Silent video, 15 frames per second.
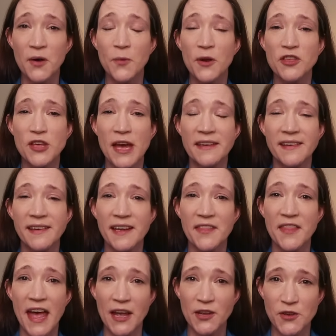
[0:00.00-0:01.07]
which ended in
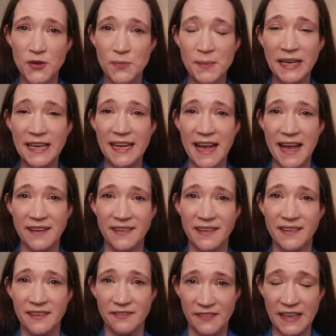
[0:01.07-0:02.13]
their humiliating
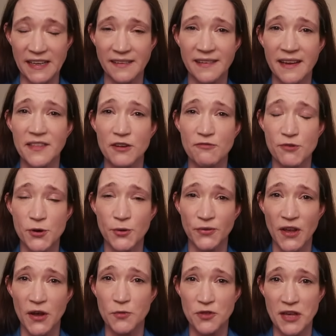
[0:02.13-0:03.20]
defeat in the
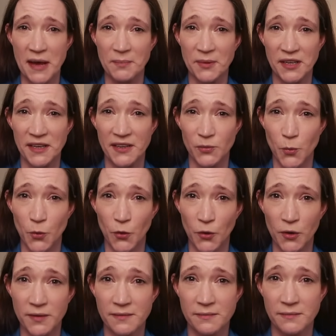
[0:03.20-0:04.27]
Russo-Japanese
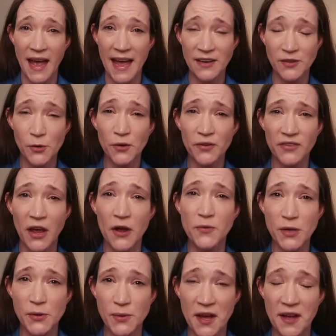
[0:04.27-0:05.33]
War, and also
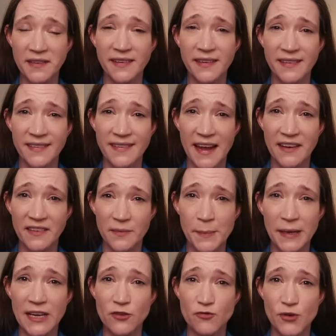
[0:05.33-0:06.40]
United States
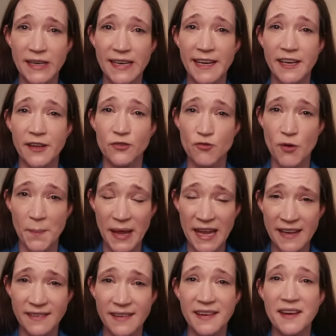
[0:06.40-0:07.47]
military leaders'
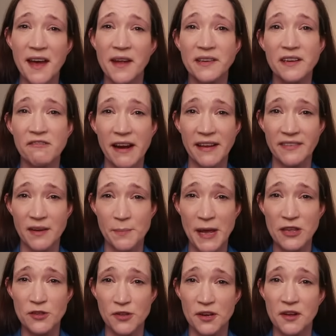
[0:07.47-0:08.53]
repeated
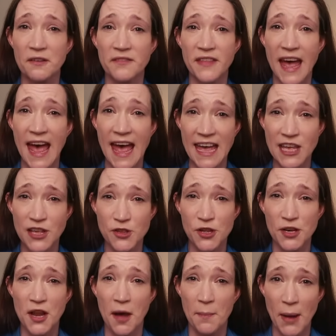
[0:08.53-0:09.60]
underestimation of their
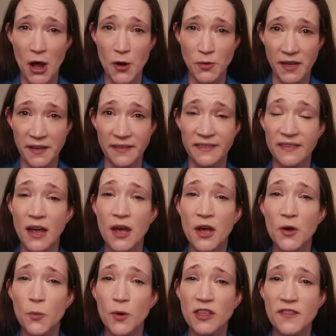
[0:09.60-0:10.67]
Asian opponents,
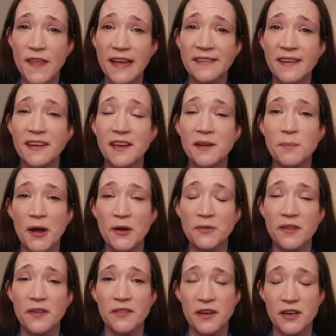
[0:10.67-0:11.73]
which they did in
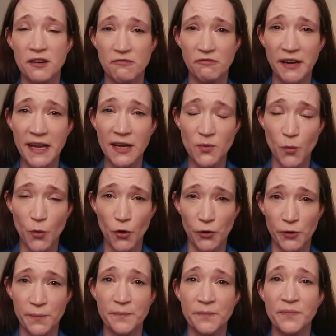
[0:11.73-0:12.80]
both the Korean
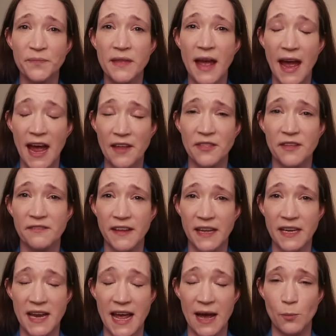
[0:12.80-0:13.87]
War and the
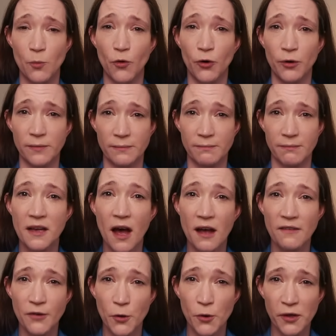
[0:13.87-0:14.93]
Vietnam War.
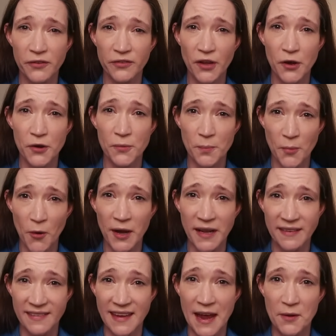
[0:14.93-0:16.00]
Garve also
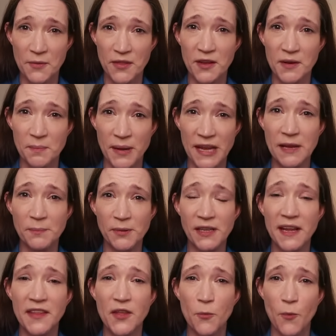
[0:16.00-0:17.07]
points out that people
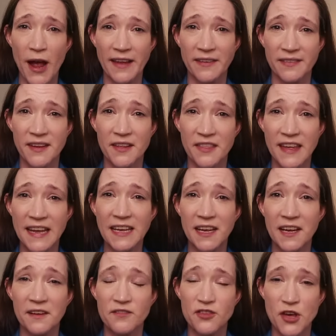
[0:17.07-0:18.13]
in the West
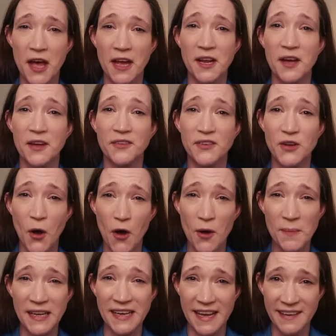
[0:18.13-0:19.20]
thinking of China as
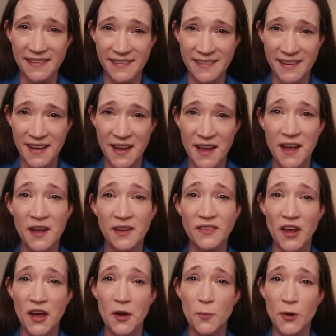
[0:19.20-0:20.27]
communist, a
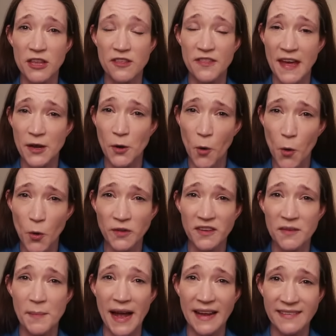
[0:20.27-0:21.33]
term which they
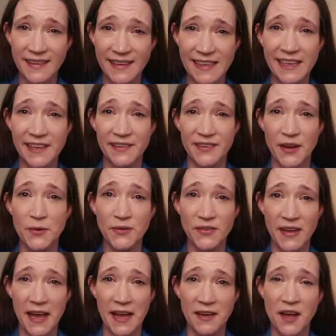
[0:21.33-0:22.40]
automatically
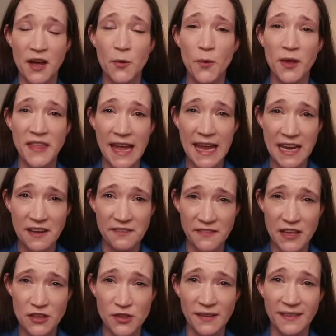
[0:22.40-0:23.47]
associate with
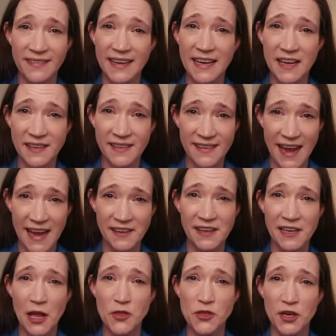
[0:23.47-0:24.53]
inefficiency and
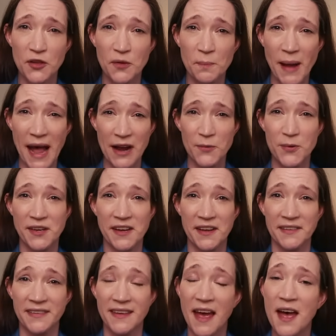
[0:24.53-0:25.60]
technological
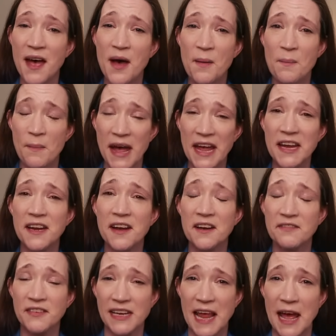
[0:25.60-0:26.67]
backwardness, may
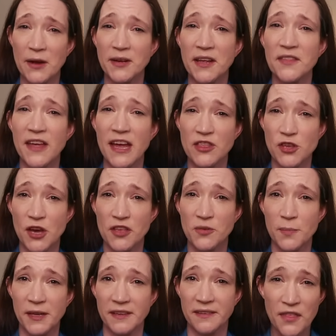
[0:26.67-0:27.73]
have clouded their
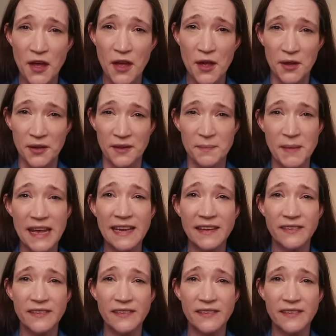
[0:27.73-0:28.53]
judgment. Third, he